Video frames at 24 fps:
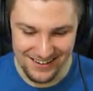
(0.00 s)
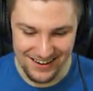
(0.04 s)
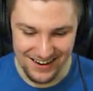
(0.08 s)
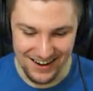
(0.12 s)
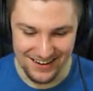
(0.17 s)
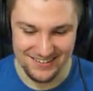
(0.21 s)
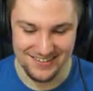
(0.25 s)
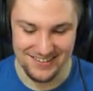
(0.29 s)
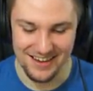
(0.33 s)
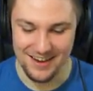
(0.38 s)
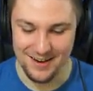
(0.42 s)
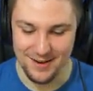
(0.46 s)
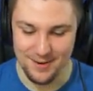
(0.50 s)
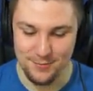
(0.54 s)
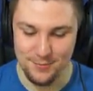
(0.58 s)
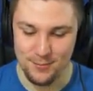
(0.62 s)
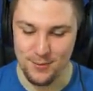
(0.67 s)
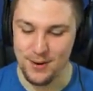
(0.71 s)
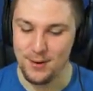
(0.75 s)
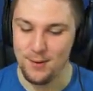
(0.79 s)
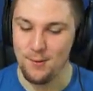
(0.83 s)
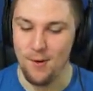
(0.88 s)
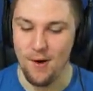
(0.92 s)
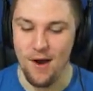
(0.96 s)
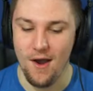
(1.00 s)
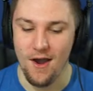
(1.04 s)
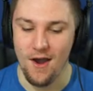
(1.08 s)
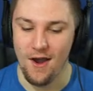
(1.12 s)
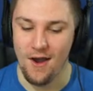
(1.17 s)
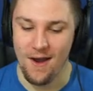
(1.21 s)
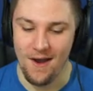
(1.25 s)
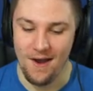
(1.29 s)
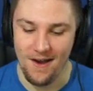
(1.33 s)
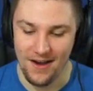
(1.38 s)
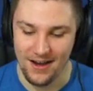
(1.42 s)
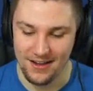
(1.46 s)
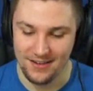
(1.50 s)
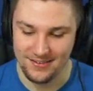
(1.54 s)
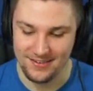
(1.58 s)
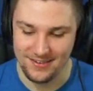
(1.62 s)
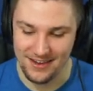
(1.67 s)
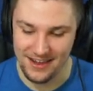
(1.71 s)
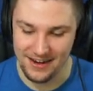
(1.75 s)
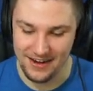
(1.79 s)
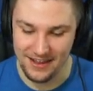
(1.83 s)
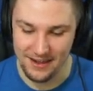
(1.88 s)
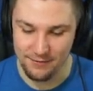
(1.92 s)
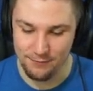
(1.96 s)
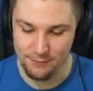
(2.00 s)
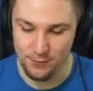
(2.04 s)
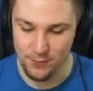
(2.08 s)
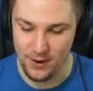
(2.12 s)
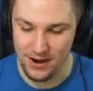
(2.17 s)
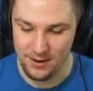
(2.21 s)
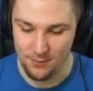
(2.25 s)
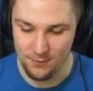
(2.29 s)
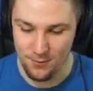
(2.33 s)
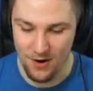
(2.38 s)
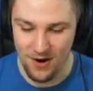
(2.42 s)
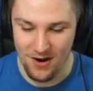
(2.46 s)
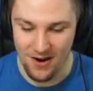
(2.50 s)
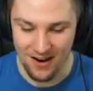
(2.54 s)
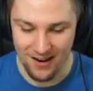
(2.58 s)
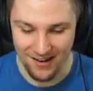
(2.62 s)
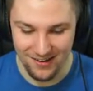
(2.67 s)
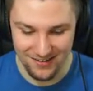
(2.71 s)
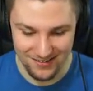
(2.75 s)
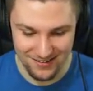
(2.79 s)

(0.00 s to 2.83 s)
I said if we were. I said if we were.